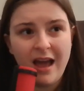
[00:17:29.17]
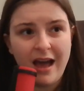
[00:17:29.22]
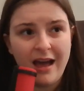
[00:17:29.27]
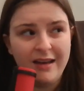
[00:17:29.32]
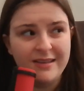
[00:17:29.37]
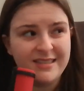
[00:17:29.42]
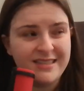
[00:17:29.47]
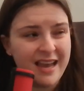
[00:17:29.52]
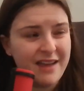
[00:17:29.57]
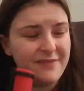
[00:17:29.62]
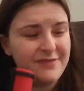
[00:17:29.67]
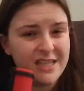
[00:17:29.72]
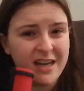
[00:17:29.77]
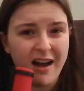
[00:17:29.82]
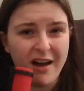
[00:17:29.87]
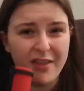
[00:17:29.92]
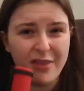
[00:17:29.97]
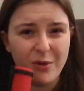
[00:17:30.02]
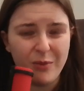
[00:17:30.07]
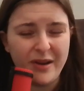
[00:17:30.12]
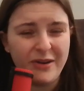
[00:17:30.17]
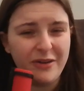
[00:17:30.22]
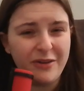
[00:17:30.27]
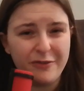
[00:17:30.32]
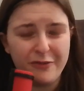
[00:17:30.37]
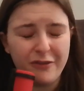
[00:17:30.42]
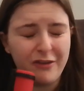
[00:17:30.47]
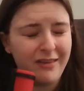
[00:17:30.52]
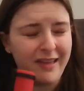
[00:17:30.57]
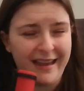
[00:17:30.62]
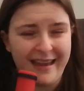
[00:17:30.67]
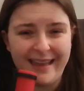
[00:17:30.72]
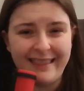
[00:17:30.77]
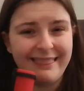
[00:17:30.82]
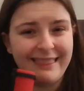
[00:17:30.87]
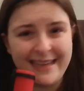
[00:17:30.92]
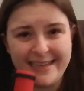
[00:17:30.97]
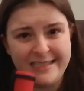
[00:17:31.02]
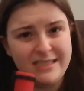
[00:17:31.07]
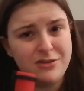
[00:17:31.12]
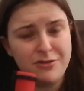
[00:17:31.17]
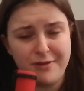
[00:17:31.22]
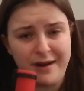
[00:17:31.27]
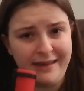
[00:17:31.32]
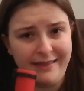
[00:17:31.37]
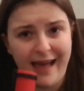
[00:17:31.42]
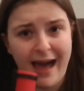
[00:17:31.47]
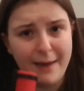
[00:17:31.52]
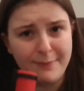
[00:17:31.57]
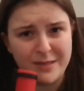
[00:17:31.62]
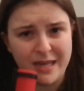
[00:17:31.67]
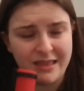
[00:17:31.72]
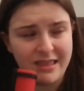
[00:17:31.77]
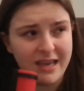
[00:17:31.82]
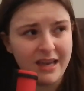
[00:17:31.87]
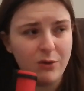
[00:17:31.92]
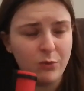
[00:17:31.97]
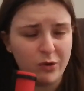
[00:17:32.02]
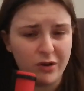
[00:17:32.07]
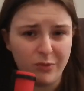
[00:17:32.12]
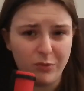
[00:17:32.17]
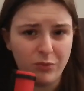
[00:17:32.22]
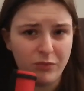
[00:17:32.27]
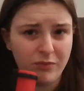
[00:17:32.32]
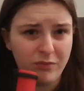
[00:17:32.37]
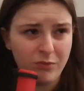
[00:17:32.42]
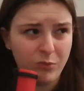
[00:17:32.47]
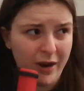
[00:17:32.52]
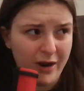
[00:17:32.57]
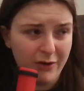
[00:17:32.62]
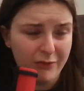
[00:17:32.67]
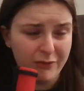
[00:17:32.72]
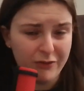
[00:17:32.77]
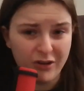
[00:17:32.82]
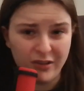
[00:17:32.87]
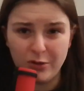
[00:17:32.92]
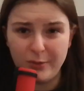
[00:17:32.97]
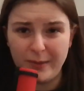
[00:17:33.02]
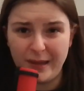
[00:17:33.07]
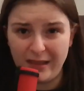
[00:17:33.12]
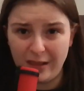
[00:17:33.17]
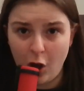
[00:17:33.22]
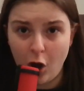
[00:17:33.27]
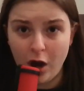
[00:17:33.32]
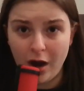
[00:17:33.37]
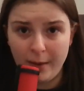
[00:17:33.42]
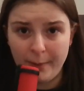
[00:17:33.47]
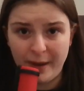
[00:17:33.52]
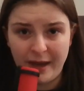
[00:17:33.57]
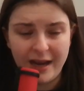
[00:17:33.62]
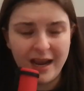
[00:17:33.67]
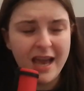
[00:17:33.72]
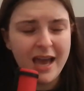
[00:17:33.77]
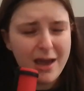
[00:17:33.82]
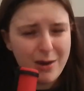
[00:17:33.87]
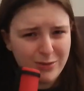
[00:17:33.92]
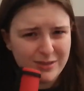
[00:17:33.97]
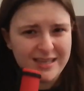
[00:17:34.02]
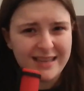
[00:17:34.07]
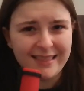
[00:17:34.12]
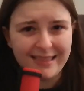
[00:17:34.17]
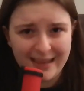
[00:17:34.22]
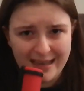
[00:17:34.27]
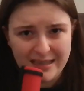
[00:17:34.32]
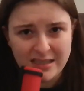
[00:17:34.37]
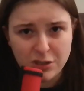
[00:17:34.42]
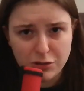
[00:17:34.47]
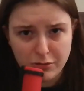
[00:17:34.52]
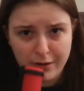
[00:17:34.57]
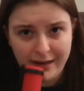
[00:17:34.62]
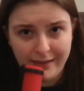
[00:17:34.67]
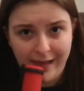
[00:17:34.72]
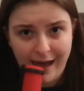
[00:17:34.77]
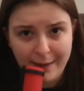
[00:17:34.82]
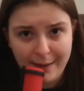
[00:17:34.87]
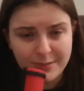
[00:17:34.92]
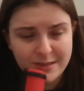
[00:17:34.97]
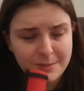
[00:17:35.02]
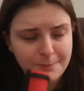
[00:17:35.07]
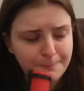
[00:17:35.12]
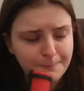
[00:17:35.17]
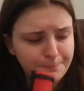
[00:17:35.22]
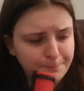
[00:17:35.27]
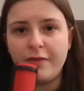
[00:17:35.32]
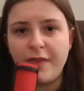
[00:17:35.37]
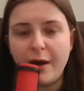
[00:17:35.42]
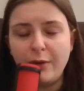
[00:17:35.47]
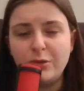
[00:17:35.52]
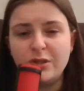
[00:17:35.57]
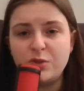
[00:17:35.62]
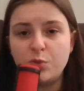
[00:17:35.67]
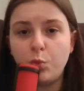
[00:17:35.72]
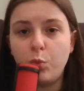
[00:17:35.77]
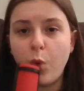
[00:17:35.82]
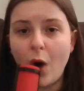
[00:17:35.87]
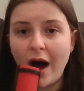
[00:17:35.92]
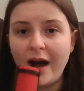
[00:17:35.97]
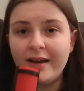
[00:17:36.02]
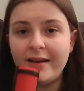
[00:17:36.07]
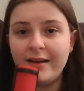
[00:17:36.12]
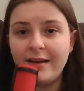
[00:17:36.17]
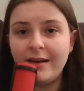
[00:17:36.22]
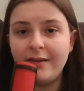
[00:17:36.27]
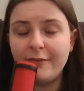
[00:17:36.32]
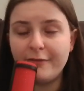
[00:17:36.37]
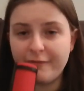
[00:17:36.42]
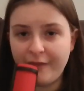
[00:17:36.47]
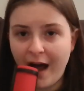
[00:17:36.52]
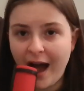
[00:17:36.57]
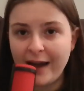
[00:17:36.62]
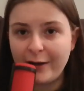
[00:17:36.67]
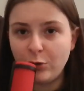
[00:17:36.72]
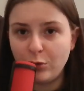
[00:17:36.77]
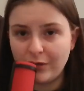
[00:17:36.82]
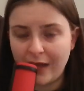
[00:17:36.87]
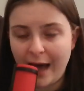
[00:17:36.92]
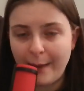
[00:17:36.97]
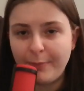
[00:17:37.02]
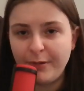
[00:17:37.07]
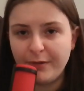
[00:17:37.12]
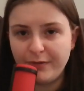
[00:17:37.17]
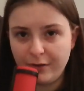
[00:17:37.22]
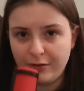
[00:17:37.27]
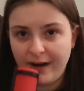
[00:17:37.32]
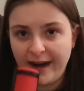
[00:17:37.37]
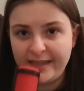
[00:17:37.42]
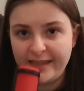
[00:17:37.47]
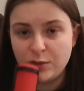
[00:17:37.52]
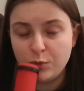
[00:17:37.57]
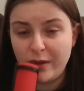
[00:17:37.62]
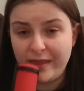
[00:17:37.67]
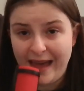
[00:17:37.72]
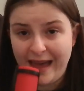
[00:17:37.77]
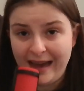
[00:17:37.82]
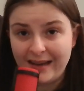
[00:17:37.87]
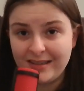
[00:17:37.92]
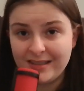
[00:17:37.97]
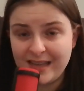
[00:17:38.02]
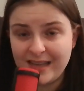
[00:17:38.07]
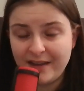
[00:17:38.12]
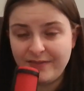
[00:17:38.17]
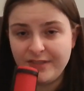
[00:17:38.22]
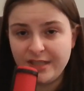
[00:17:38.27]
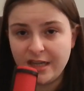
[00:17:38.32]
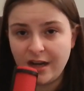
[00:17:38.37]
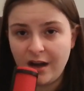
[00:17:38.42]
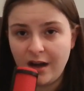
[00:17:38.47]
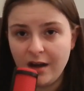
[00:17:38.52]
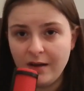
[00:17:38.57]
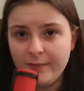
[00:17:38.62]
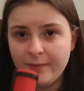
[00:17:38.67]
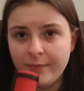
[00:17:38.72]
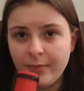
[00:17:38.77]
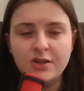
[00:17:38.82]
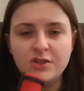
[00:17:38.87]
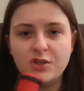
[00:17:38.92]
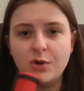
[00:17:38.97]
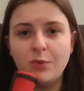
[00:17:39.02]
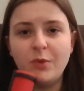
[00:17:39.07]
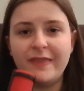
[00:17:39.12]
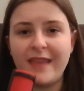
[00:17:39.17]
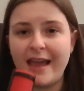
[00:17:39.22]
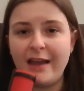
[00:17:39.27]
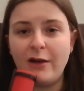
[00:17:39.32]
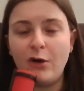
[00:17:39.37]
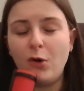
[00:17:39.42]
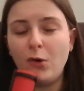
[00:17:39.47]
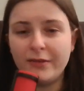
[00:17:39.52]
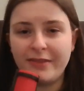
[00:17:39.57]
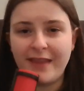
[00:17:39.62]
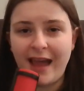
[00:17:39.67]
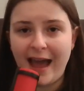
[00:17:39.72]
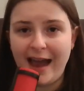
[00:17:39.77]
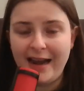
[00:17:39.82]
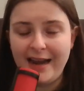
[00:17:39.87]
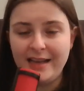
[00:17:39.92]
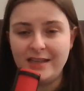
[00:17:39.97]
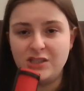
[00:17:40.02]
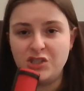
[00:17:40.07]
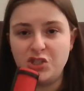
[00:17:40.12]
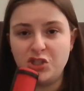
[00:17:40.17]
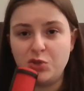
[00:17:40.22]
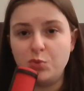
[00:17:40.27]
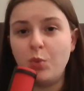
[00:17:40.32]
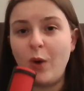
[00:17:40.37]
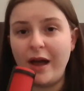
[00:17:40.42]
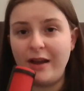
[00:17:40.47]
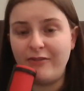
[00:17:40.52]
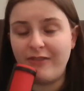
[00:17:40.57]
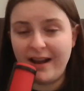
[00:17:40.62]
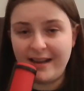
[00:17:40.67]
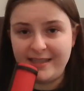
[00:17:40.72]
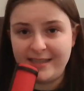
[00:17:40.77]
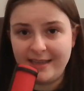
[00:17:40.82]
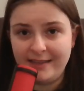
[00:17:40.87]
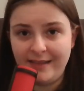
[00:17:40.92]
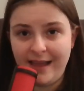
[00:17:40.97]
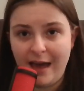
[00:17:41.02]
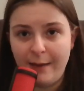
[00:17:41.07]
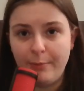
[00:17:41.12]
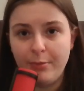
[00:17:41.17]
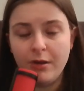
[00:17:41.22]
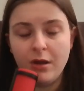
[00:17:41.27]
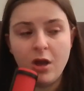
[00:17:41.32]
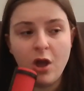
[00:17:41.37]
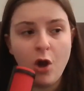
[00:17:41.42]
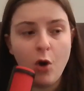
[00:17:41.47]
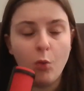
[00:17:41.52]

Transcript: a safety car that went on for like at least 3 laps. I think it would have went on for a little bit longer, but it was at least 3 laps. There was one final lap of the race without a safety car. So what they called that is just one racing lap.